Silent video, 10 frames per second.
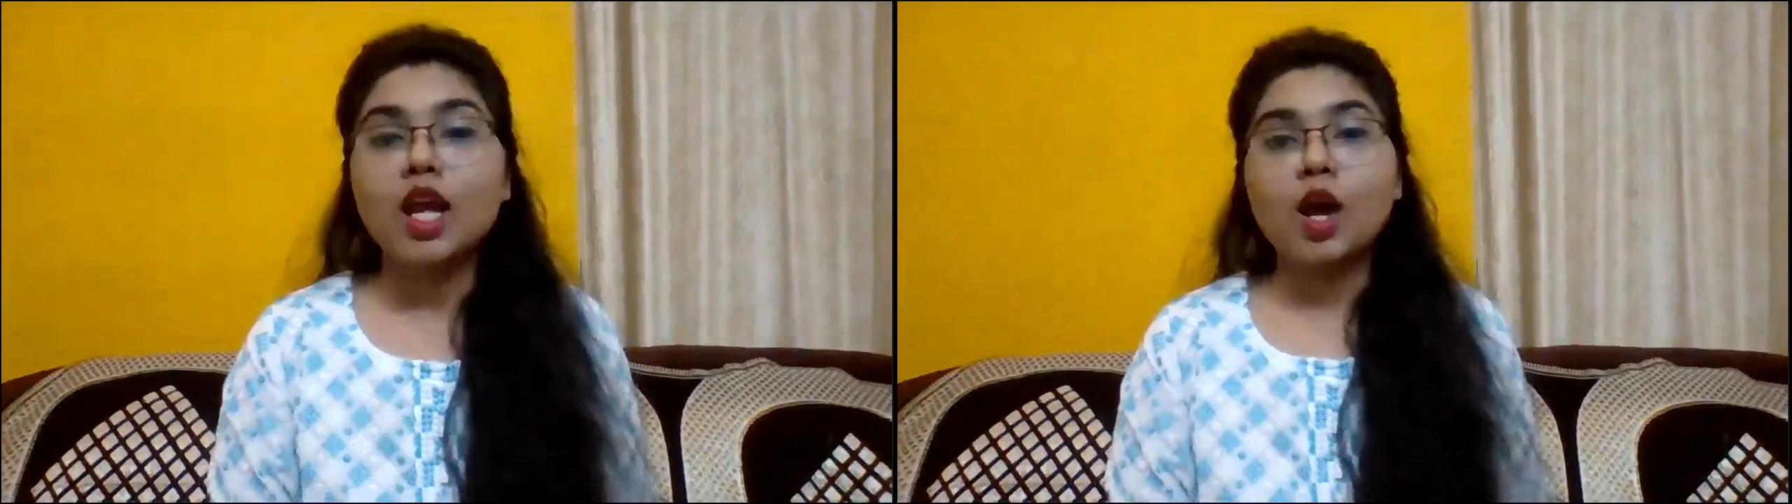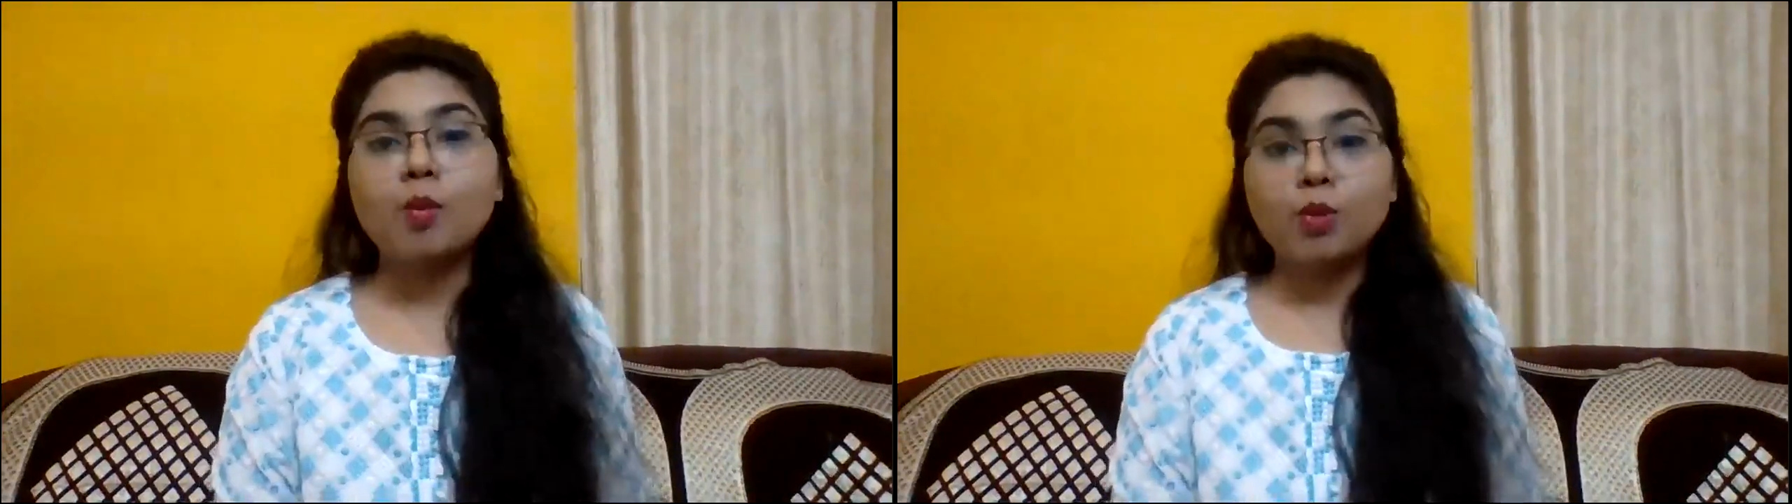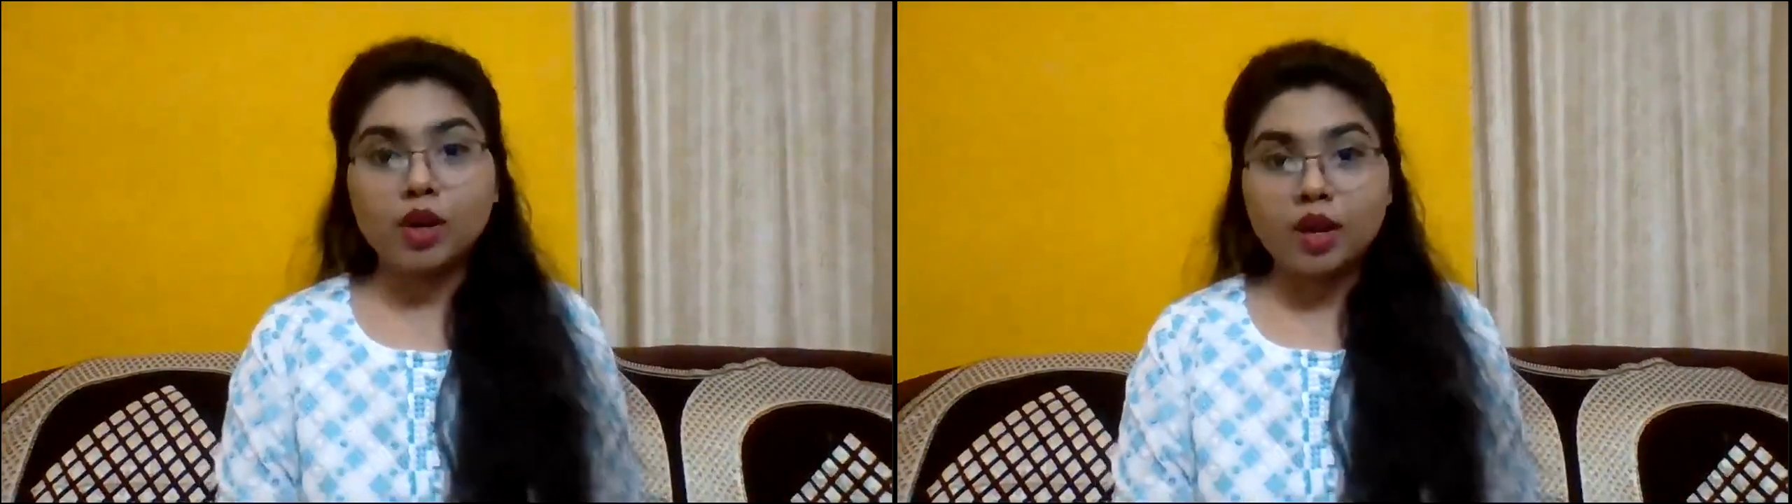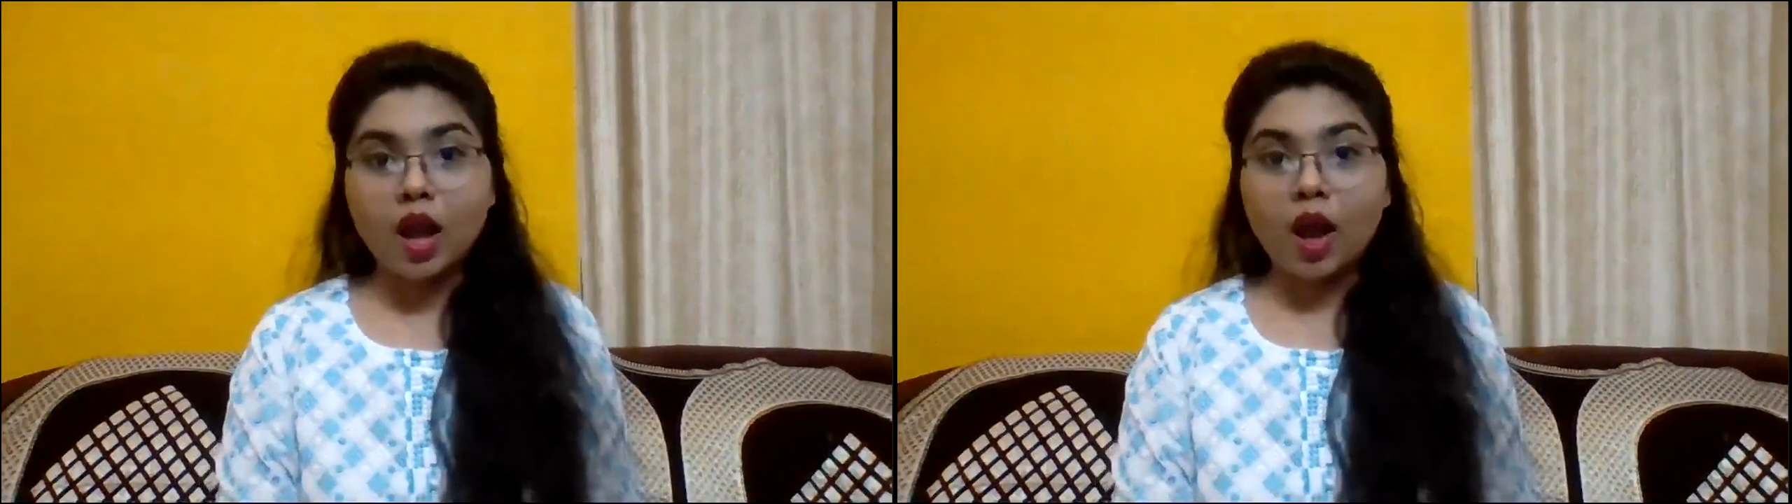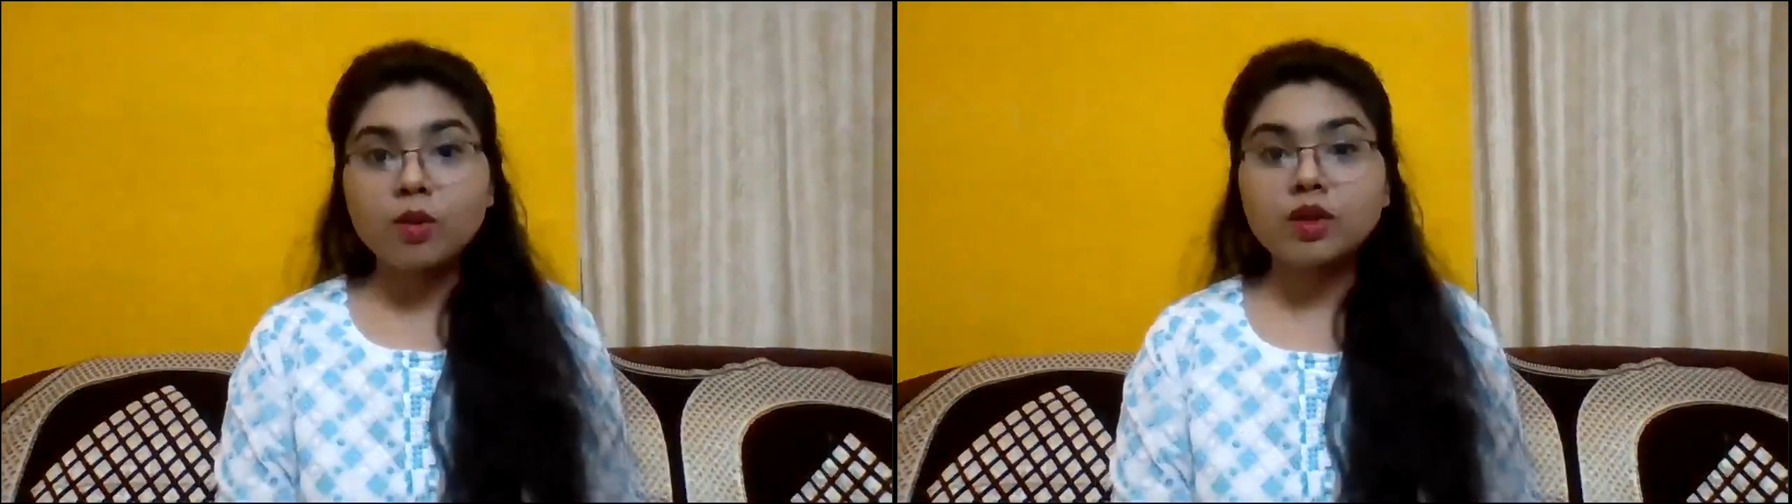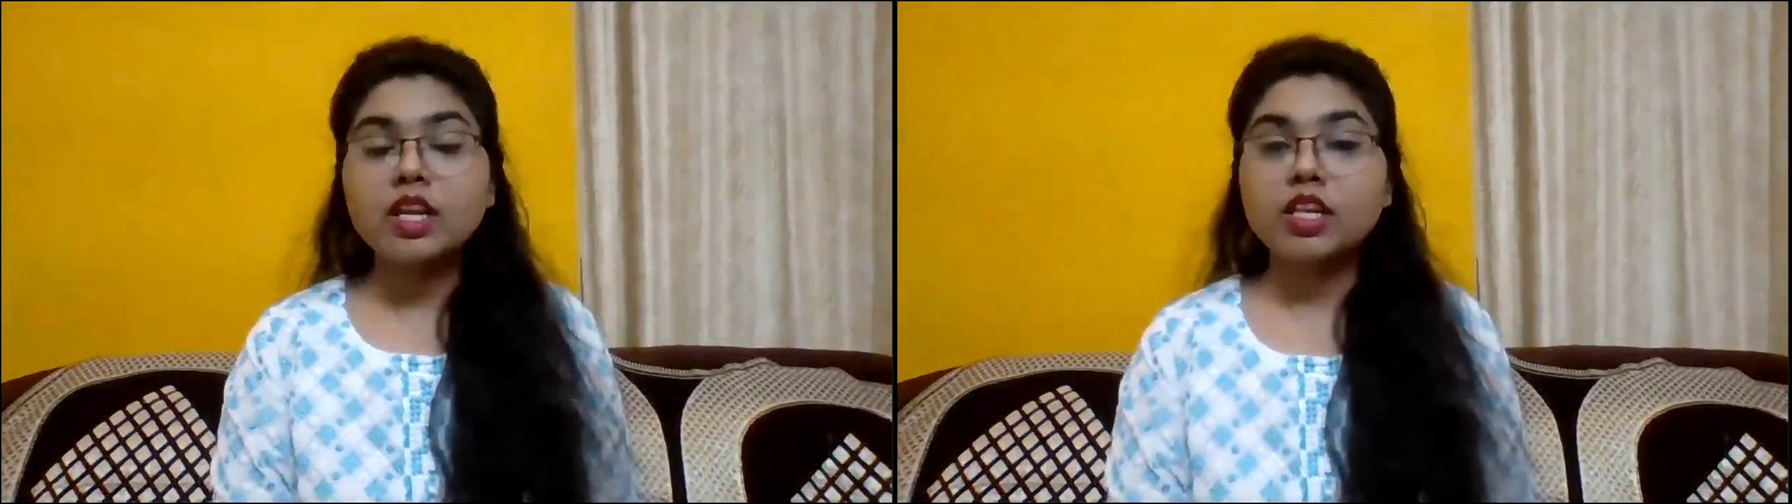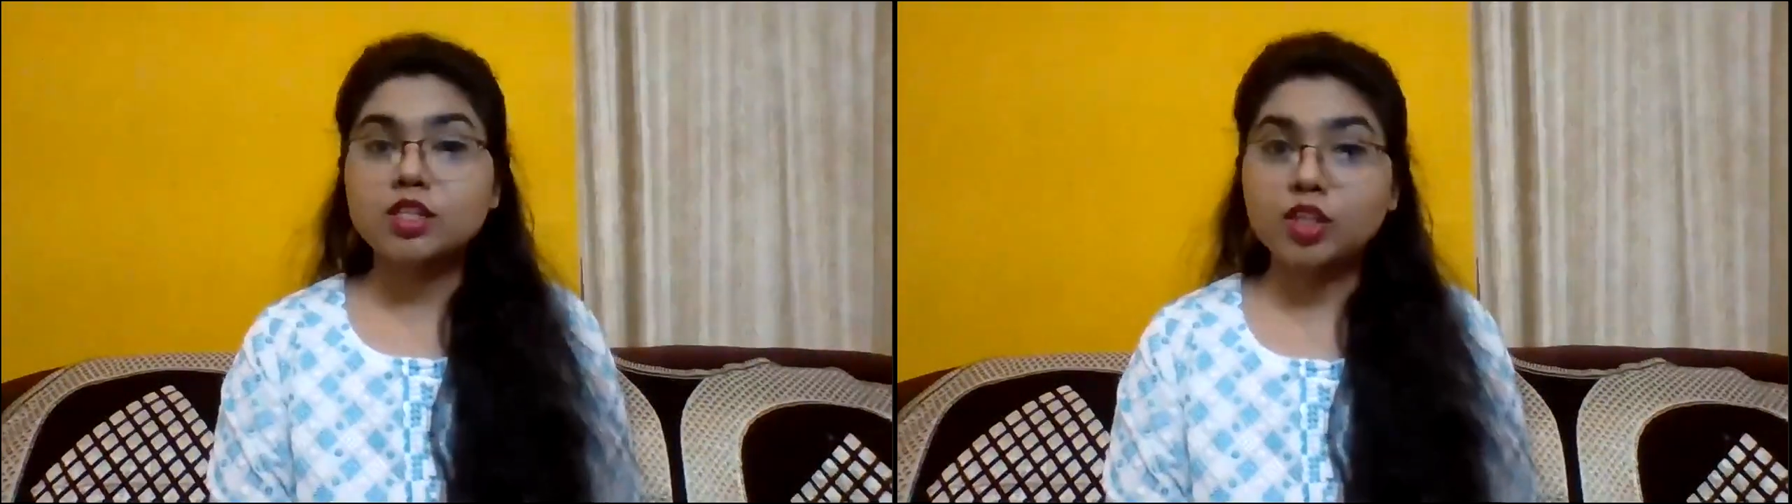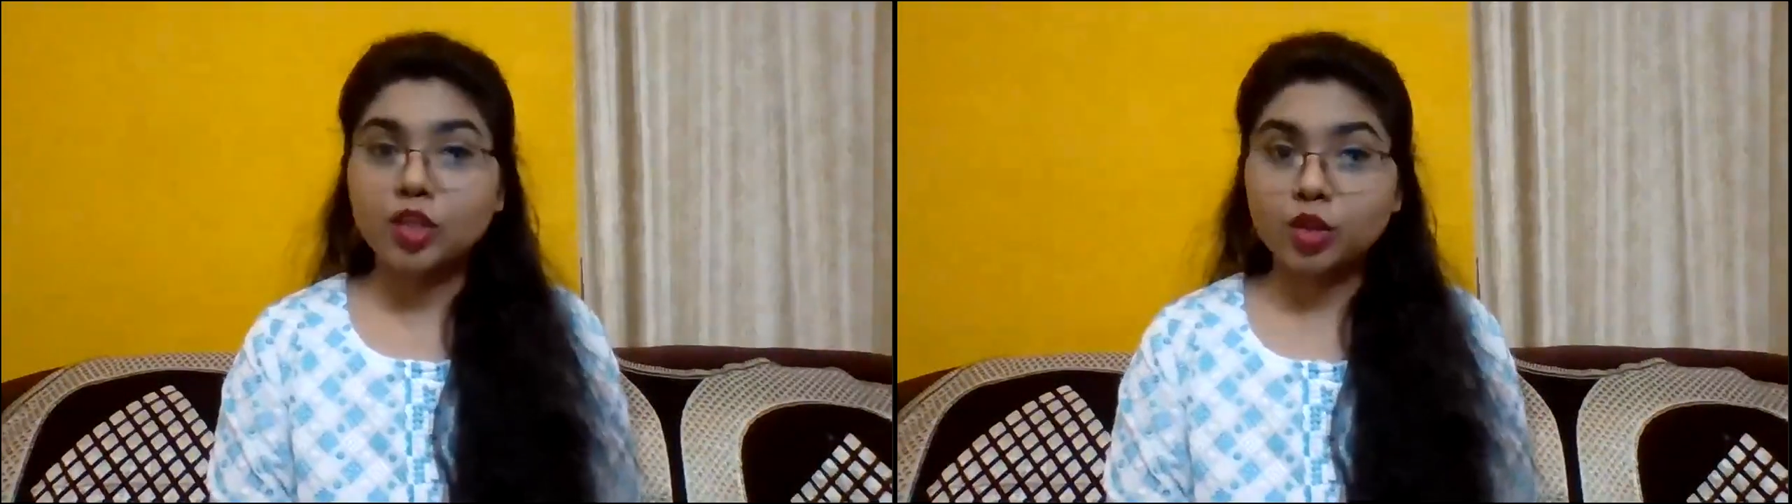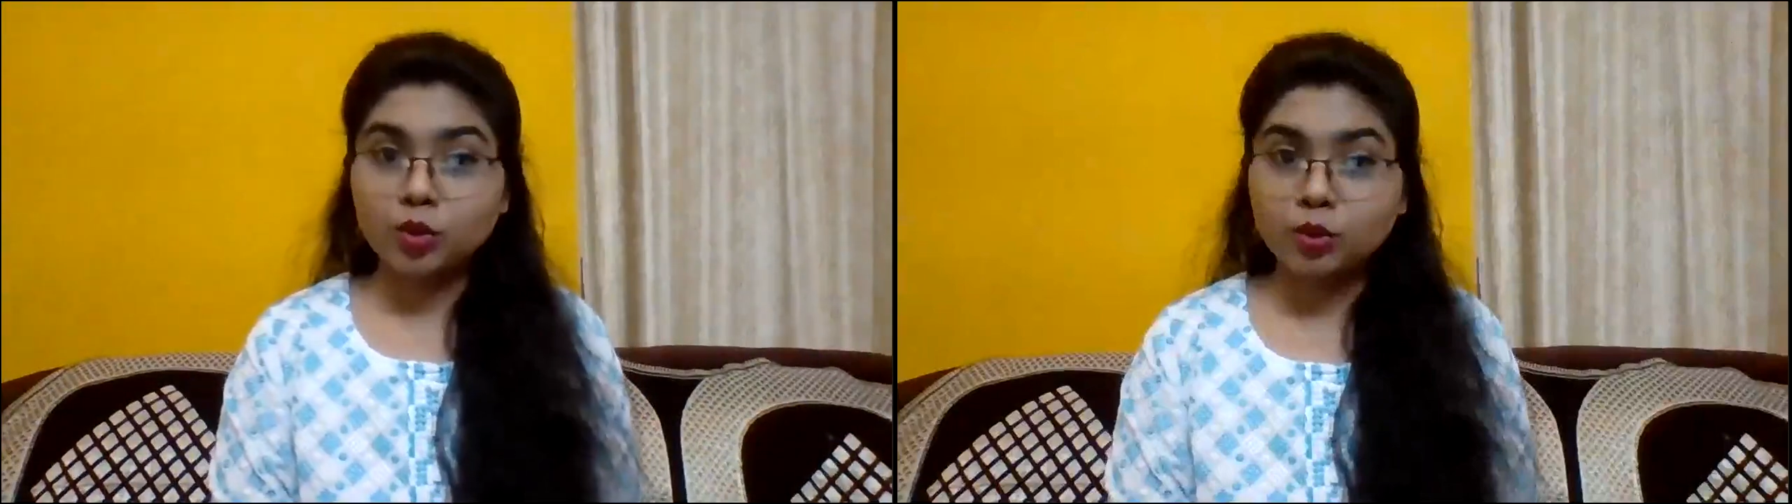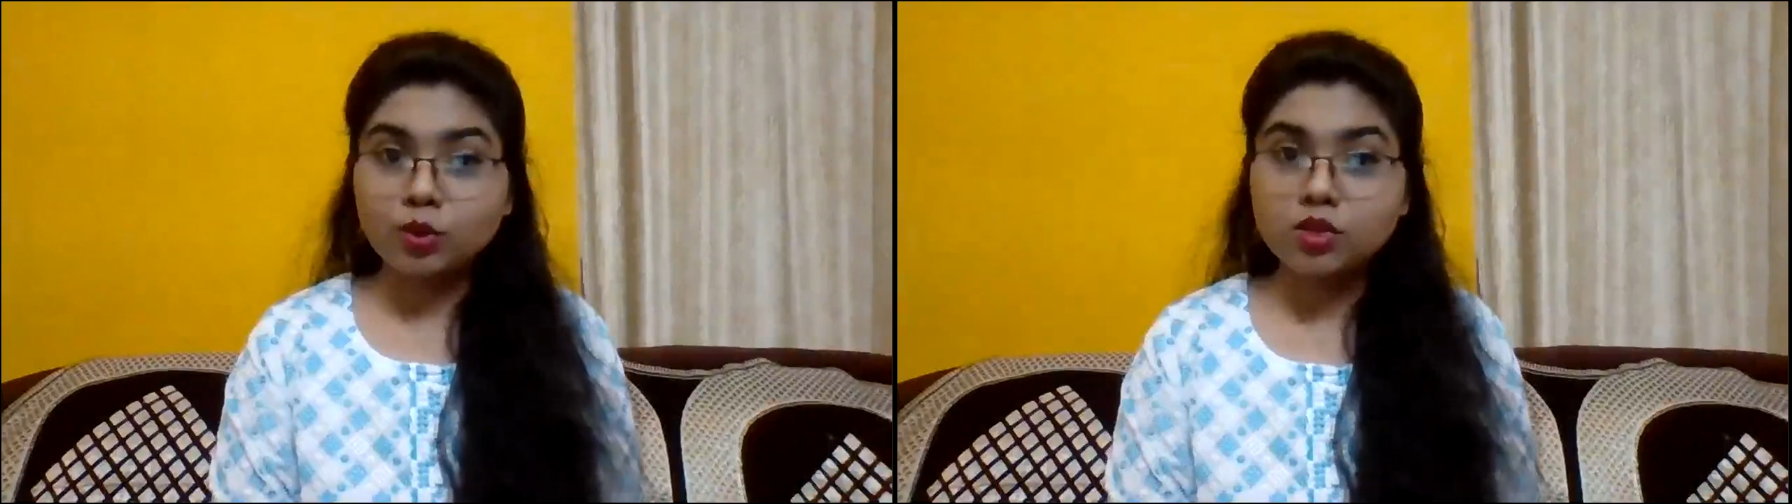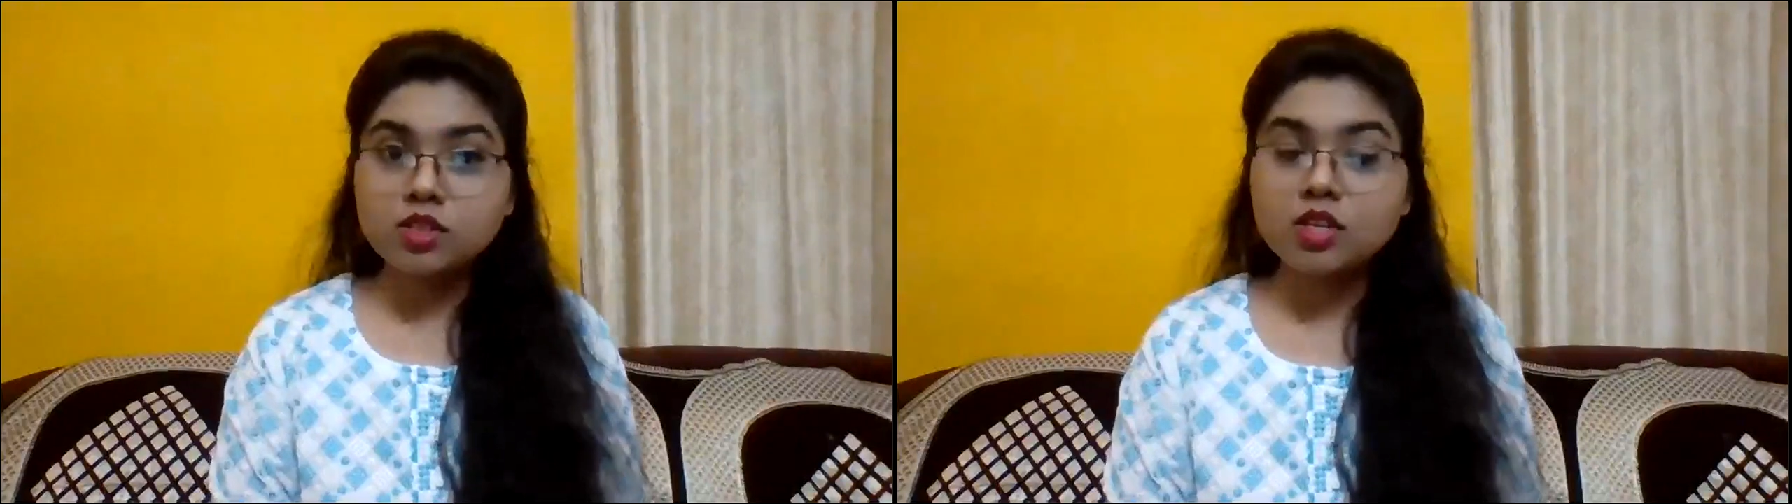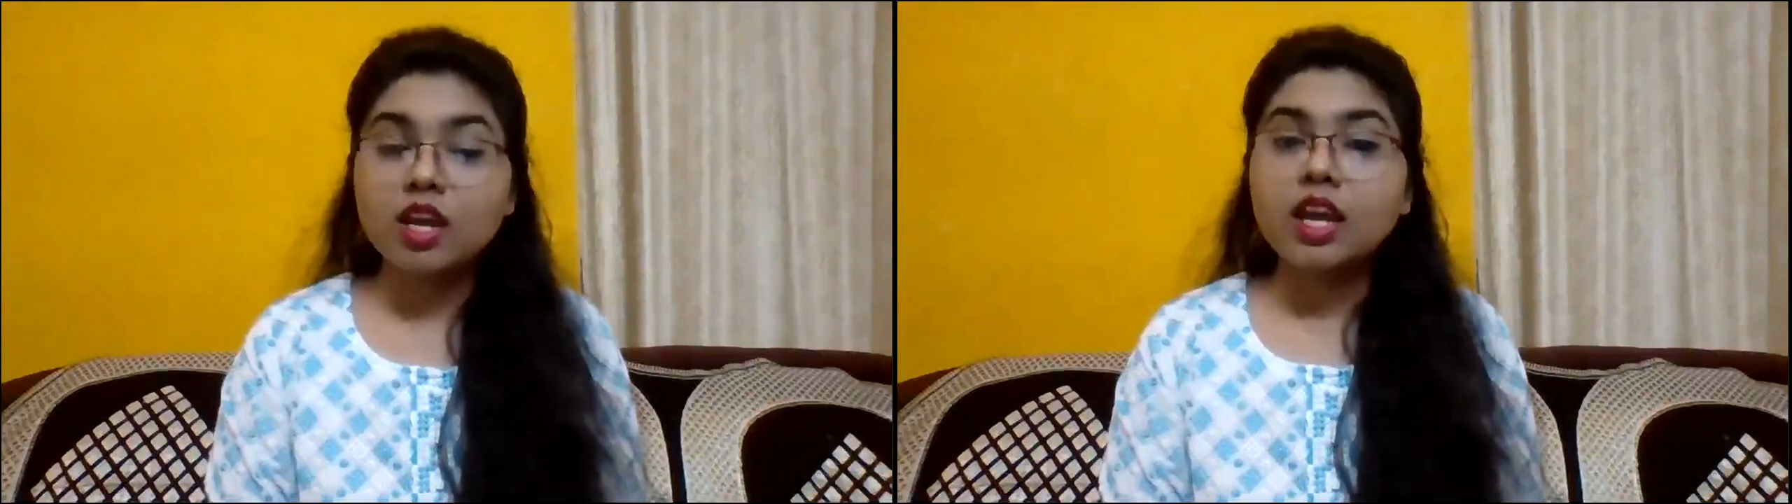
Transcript: A pronoun is used